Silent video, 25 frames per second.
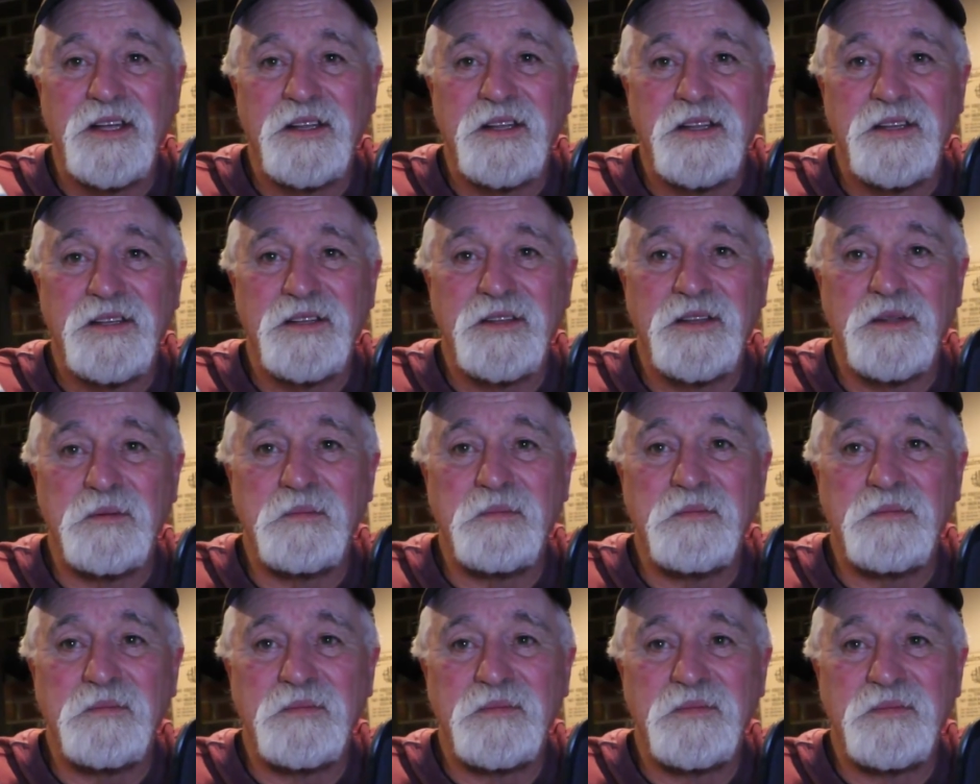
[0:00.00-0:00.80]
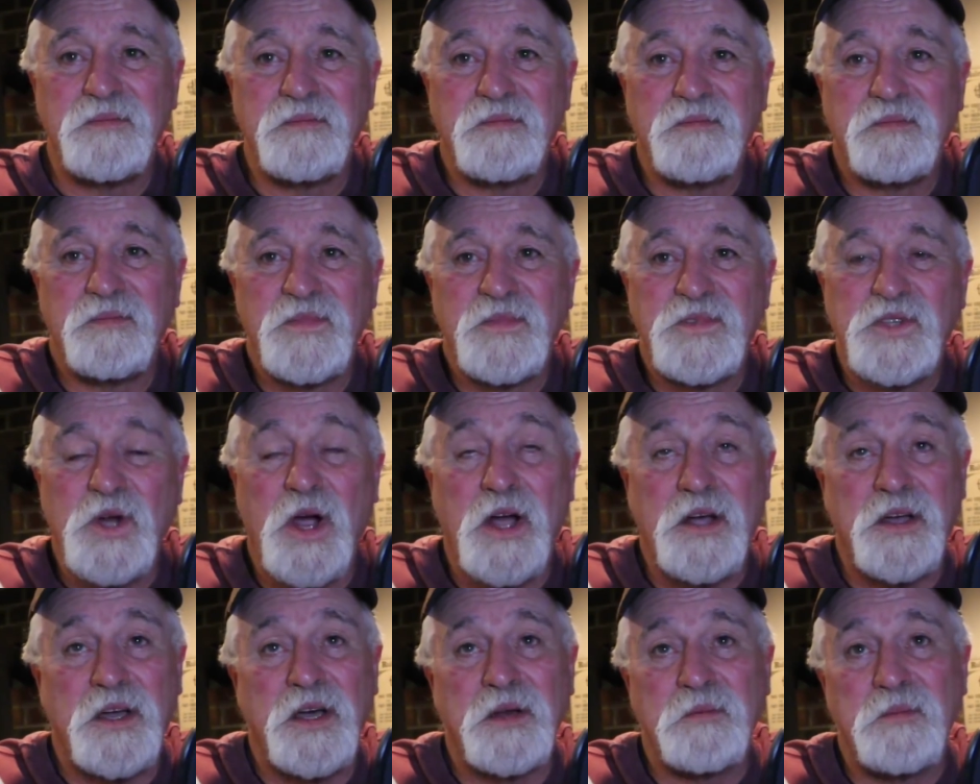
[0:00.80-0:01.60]
the
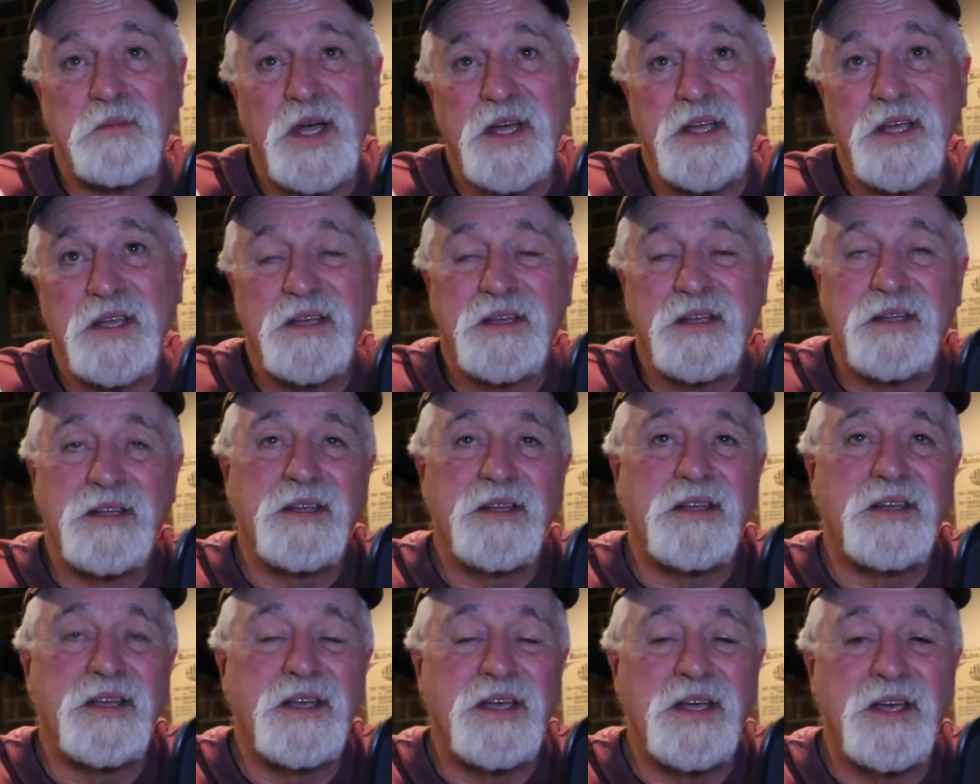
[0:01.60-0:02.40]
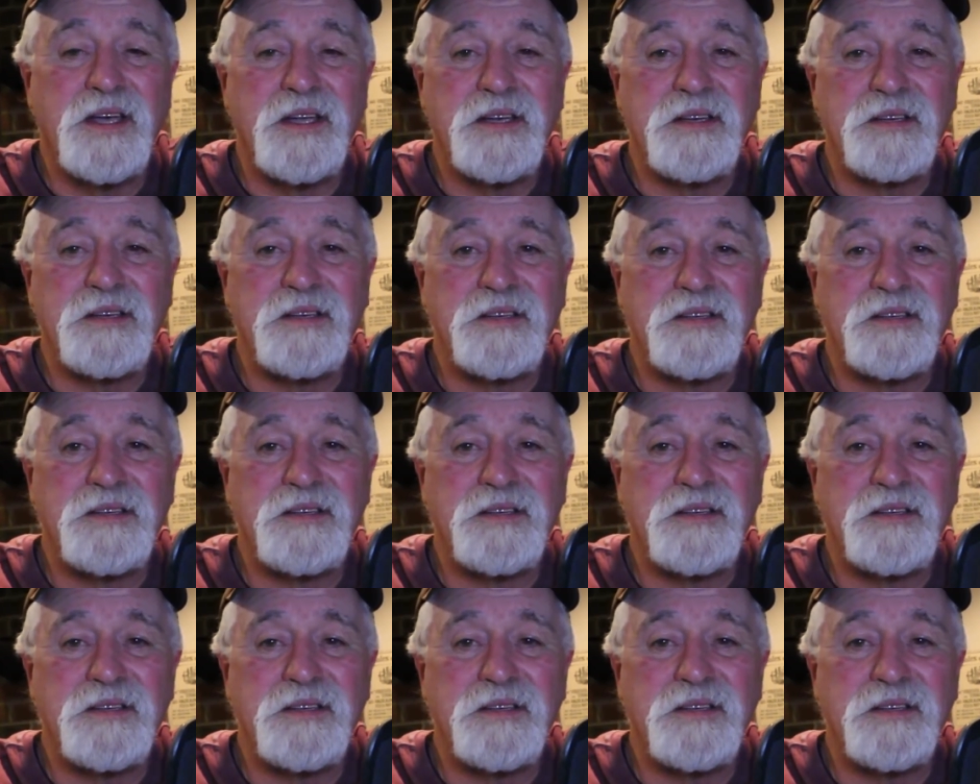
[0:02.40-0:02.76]
shotgun mic, and